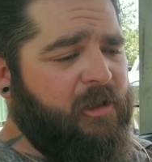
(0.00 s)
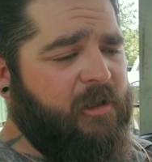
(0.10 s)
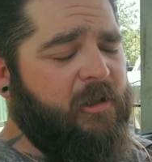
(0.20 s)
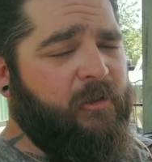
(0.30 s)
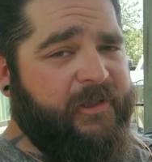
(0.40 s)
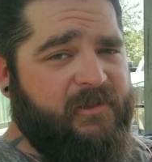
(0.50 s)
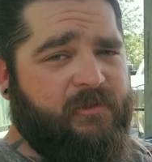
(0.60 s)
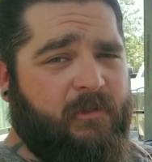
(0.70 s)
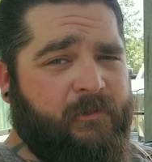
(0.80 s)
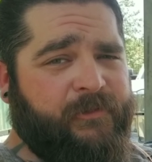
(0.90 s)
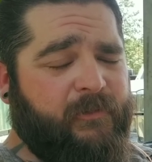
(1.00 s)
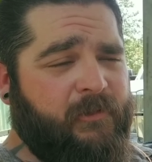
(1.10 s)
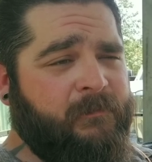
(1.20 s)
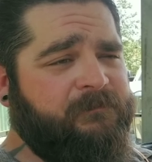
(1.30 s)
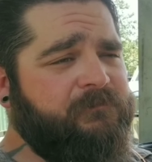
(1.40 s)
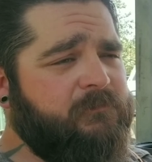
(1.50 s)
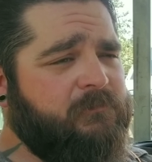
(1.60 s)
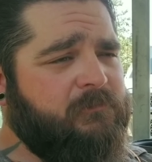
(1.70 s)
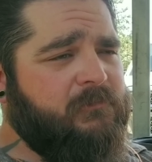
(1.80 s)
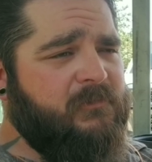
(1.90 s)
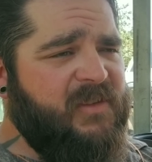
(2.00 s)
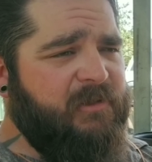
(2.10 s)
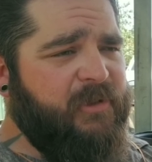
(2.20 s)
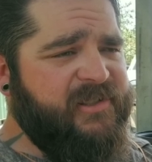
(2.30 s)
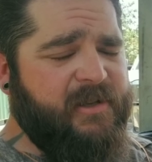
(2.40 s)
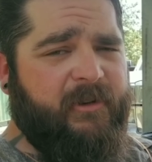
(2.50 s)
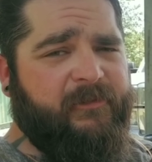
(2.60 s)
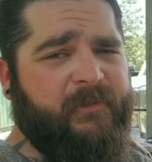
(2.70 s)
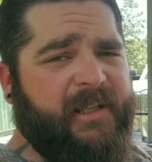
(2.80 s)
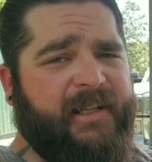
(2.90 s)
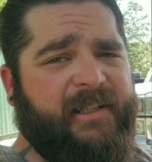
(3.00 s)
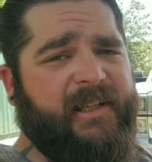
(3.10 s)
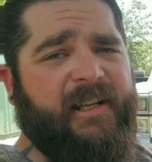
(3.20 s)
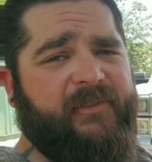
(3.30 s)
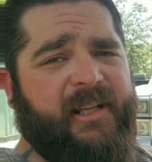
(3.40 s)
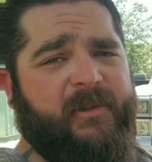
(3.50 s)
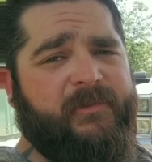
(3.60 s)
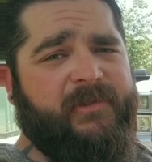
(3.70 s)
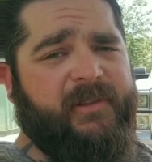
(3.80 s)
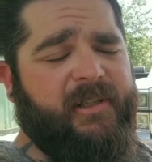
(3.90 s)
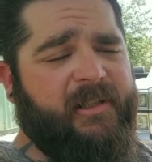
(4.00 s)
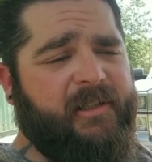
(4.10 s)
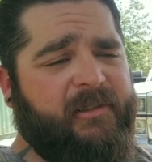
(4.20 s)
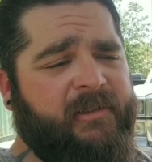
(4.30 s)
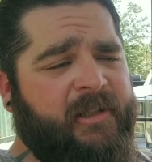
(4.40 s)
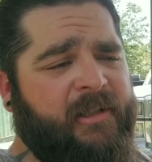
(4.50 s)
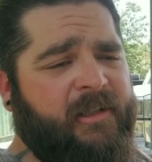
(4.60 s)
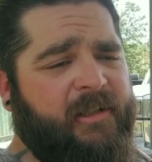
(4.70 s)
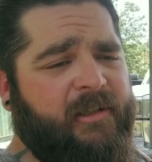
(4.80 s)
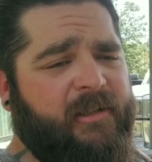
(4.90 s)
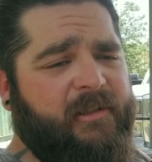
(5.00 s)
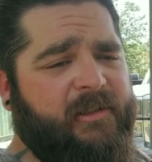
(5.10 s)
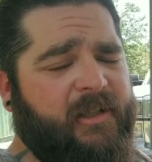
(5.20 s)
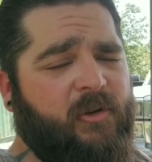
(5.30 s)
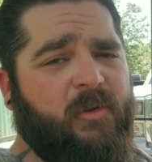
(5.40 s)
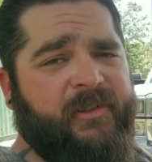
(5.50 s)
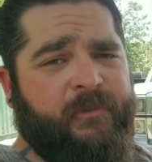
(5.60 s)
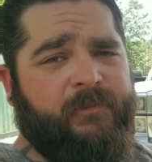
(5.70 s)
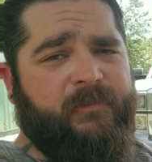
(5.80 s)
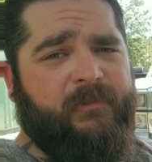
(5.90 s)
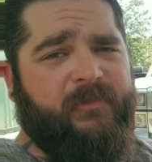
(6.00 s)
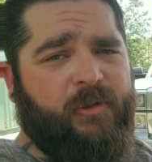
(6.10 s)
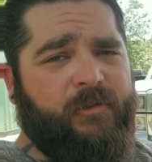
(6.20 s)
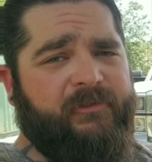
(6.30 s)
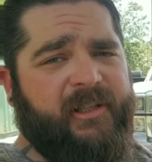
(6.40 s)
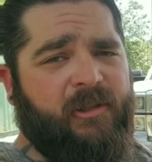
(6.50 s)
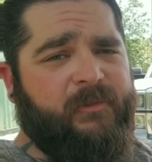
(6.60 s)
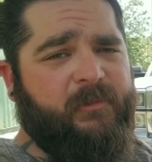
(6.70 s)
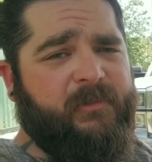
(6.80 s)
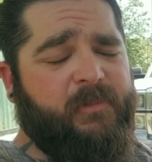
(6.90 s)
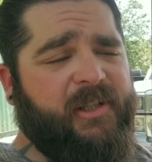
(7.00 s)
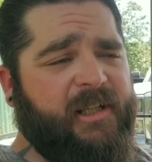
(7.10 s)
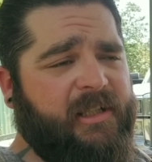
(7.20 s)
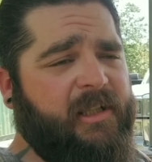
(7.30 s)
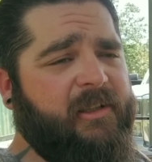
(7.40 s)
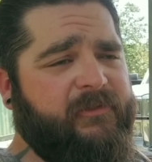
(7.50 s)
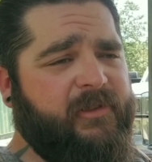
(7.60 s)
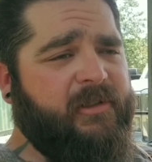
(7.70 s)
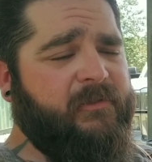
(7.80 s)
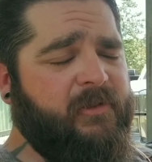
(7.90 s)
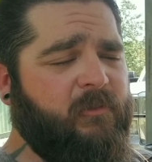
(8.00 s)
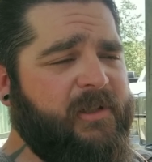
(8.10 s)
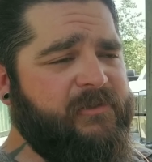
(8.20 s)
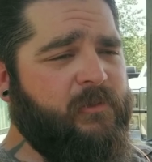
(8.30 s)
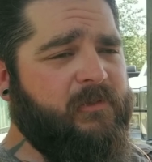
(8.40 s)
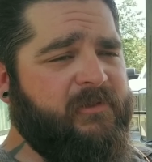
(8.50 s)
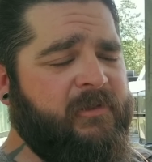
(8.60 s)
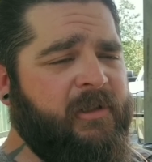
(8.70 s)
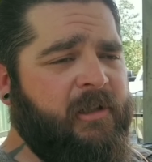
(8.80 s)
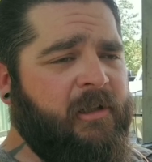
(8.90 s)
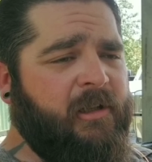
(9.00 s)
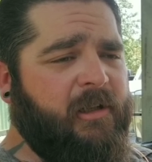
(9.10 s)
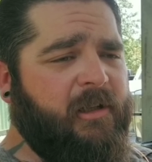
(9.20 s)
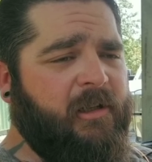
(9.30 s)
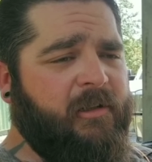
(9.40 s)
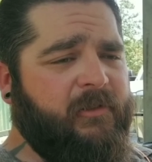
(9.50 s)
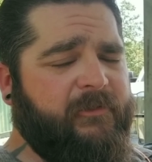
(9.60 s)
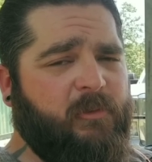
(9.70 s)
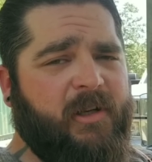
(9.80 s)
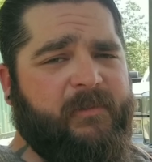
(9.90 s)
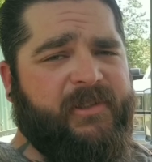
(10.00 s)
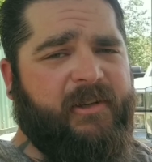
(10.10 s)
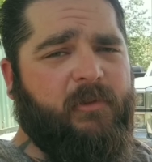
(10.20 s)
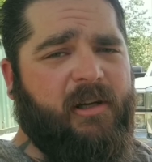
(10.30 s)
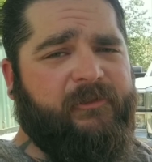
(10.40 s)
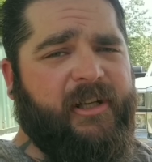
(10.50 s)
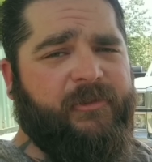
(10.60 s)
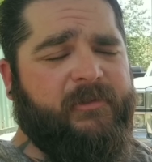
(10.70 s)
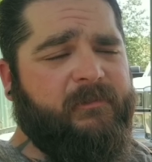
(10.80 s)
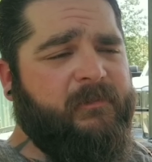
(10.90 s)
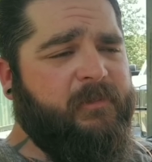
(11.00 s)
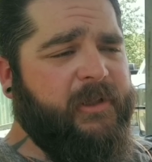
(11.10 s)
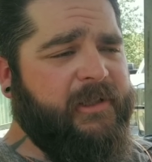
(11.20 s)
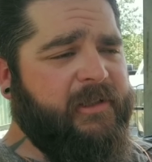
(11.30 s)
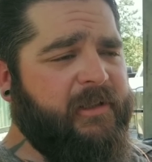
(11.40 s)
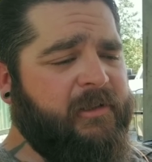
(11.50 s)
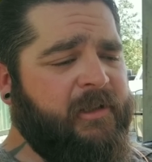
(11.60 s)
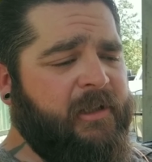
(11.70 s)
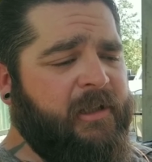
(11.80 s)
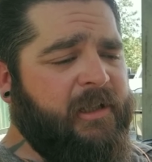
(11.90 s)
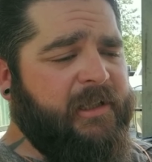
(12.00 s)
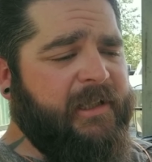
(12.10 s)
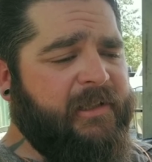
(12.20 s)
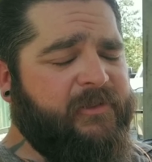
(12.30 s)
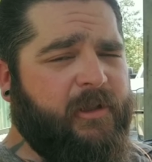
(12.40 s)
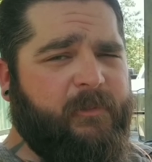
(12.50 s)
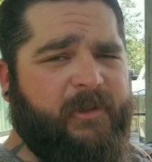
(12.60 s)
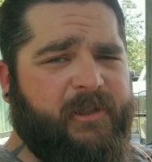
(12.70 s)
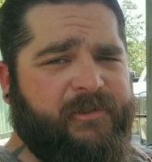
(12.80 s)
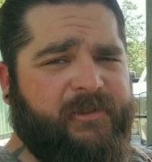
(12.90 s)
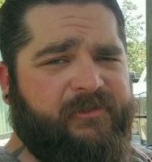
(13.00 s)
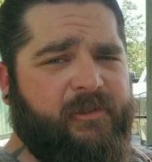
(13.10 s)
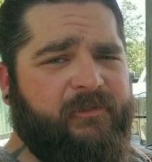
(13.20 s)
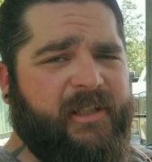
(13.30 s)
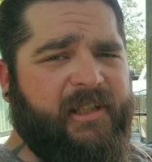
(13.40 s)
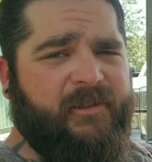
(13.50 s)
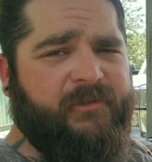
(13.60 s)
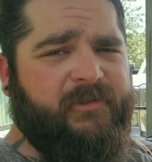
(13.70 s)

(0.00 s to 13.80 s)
all these drills from, but some of them, they didn't have names to go with them for who developed them, but I can give the resource of the website where I found them. But yeah, so I'll be posting a few videos